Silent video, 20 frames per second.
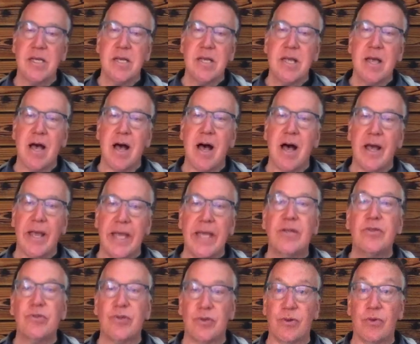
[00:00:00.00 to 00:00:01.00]
uh,
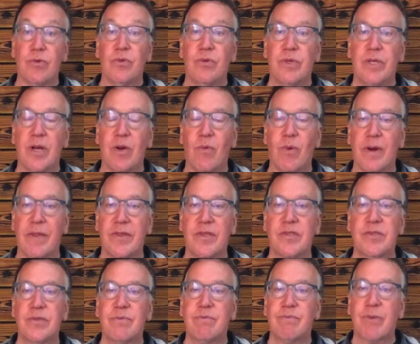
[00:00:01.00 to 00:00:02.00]
into, you know, one of
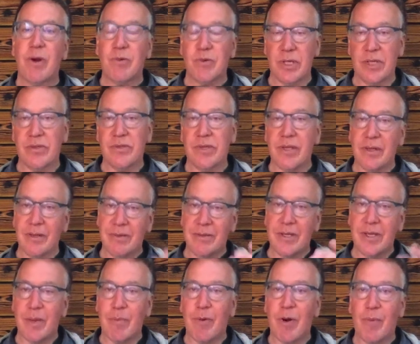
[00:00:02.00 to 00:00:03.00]
these proteins, the,
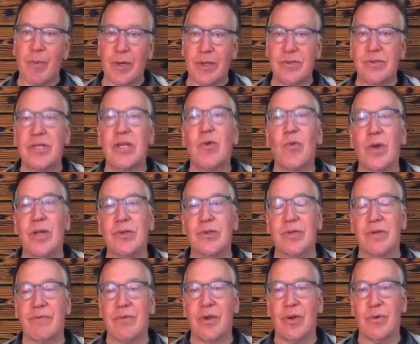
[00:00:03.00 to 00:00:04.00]
the appropriate sequence
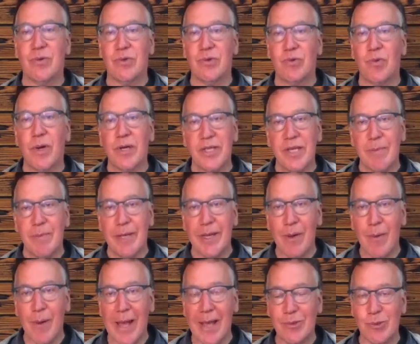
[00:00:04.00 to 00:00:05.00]
of those 20
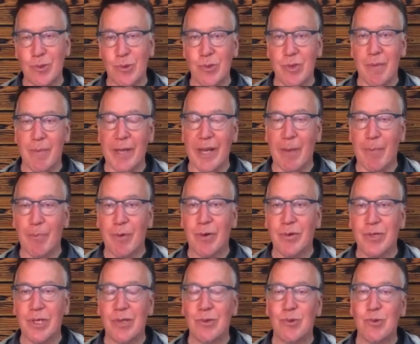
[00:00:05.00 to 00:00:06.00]
amino acids that make up
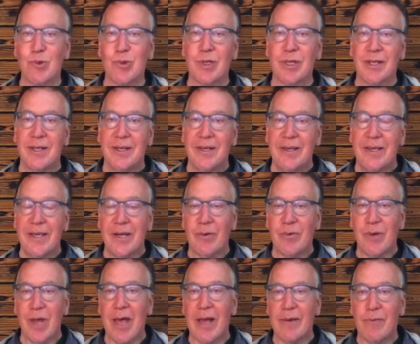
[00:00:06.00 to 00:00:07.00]
proteins, you know,
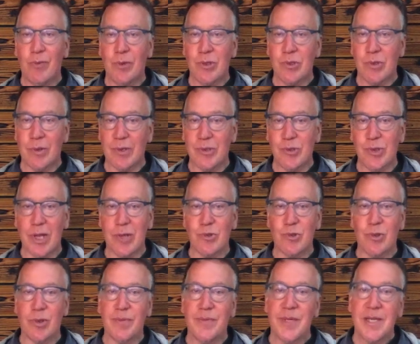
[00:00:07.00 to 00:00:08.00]
nine of which are
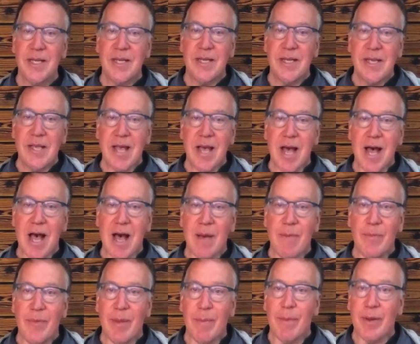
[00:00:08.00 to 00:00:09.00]
essential
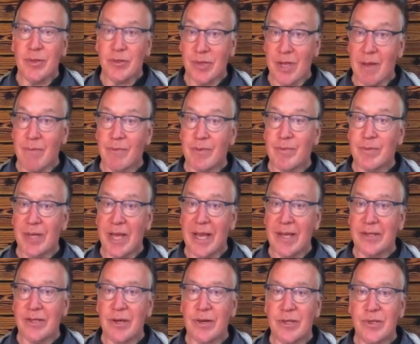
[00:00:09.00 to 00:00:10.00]
um, that must come from
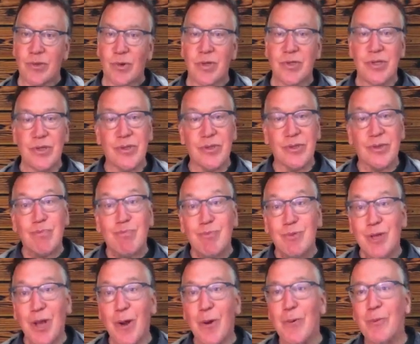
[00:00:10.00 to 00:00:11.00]
dietary sources.
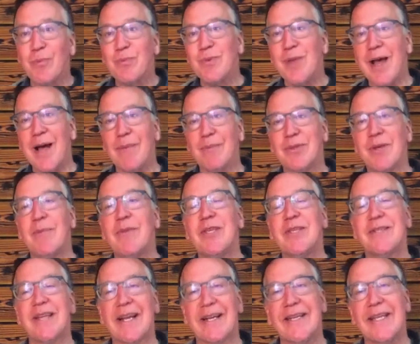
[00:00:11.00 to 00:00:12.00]
So um, some of these
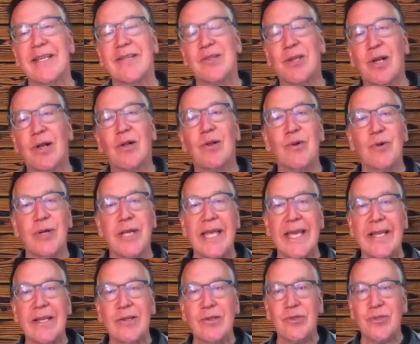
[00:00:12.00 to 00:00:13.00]
techniques include
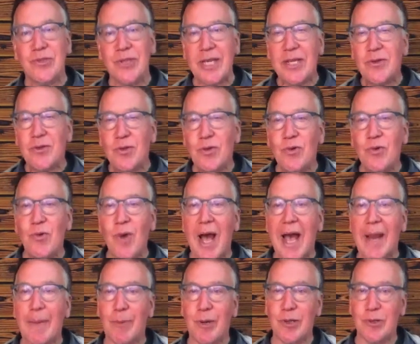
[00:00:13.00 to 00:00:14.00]
in situ
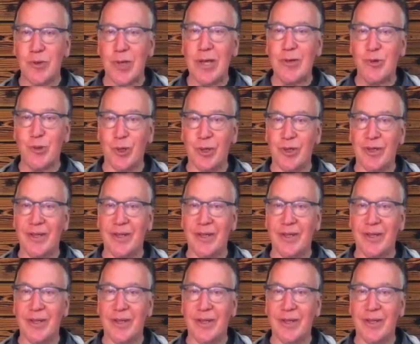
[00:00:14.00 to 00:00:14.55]
hybridization,